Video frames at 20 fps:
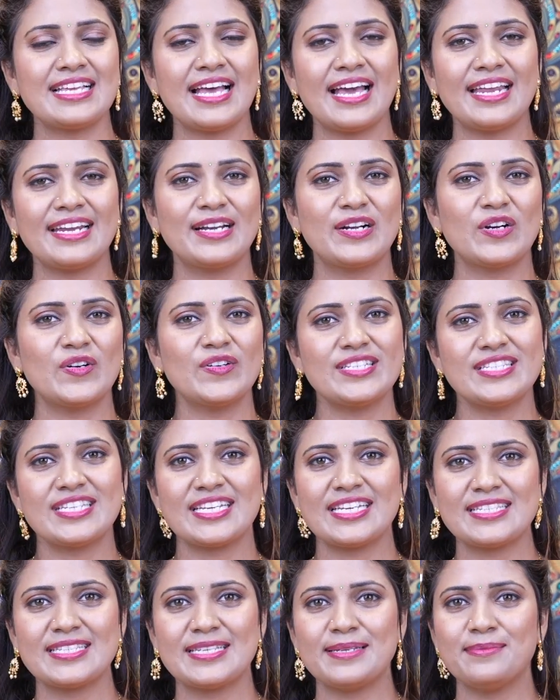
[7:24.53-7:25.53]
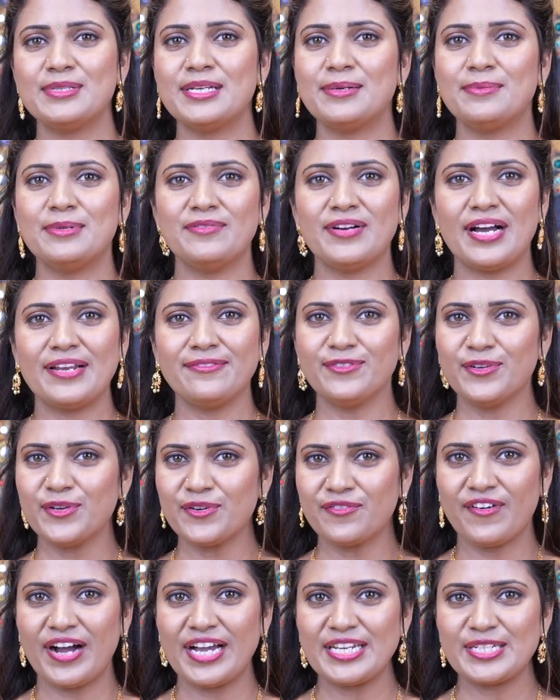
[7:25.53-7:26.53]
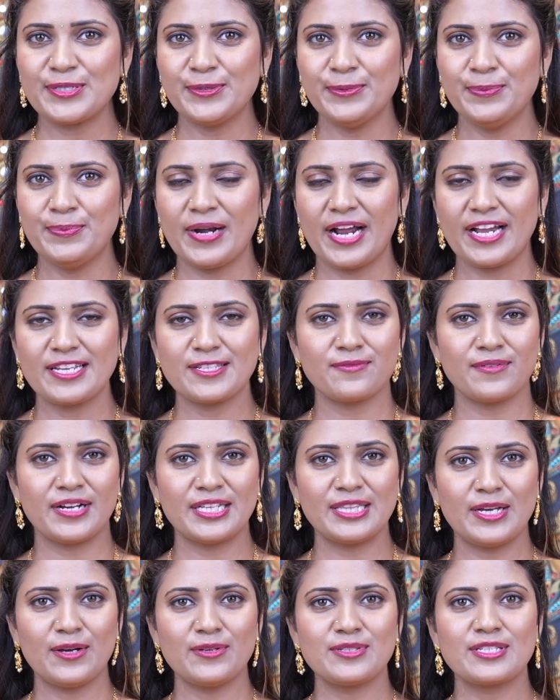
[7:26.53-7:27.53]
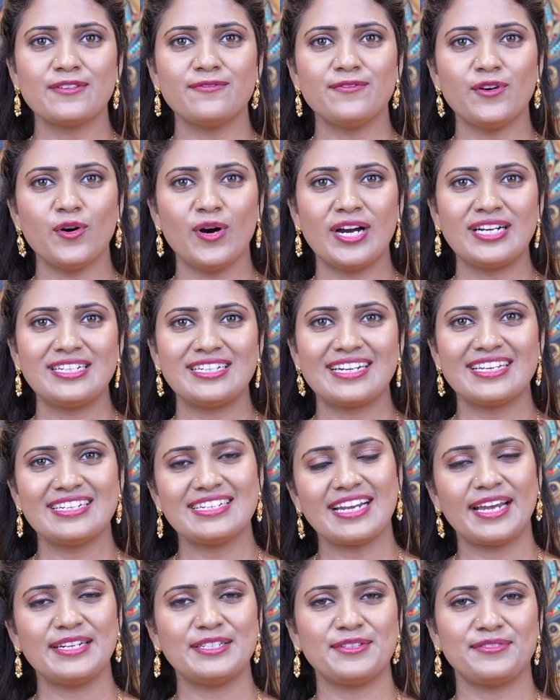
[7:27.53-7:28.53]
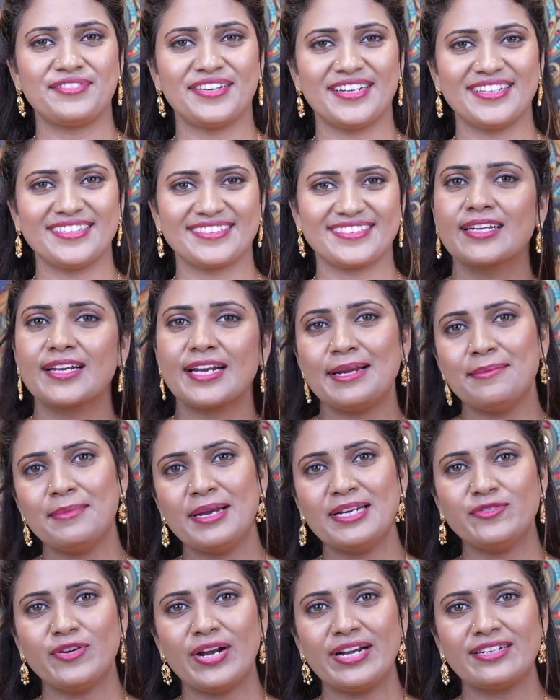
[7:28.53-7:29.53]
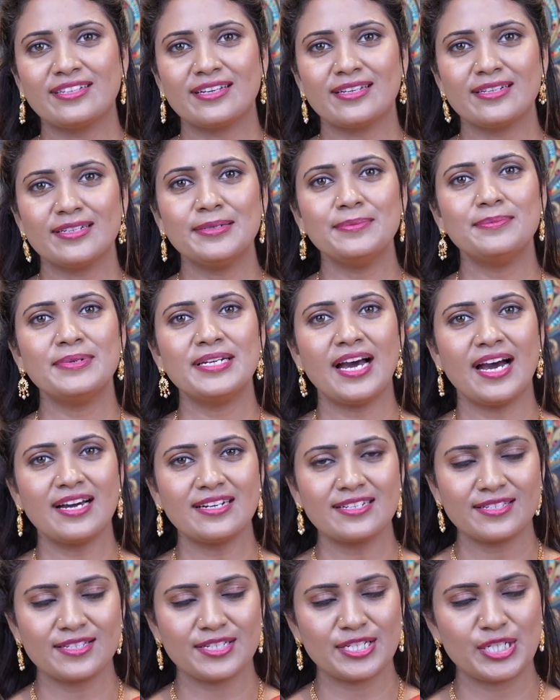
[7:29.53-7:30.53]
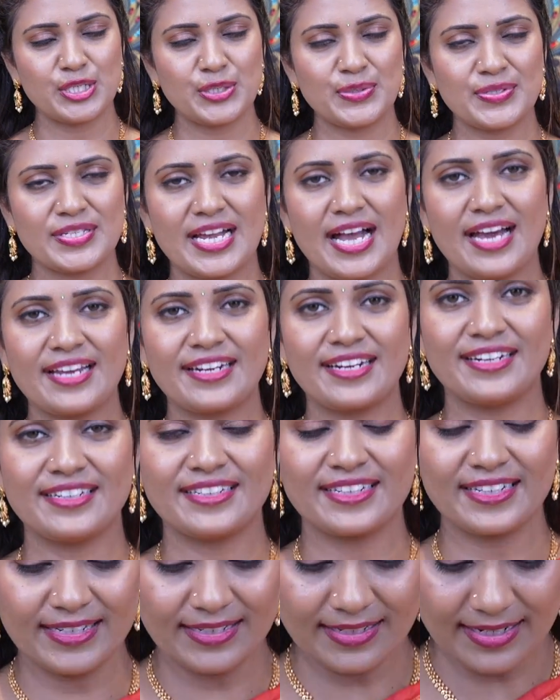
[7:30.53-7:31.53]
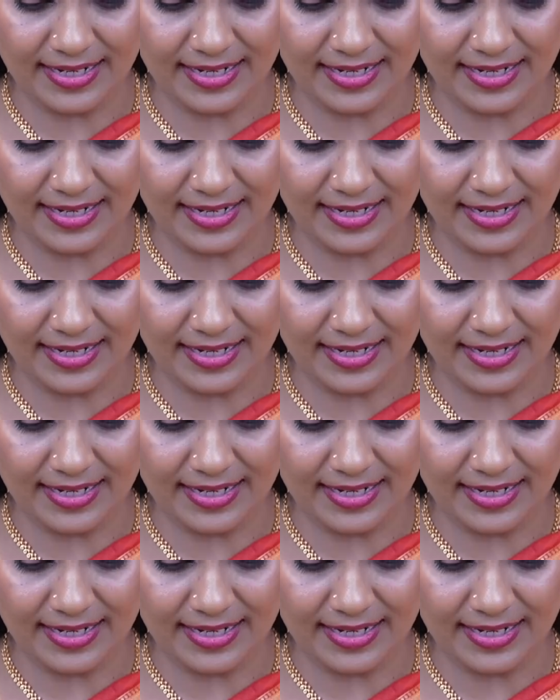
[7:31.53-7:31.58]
saree code C S M one one one four five two, price one thousand four hundred ninety-five. Cream and red color Banaras tissue saree andi,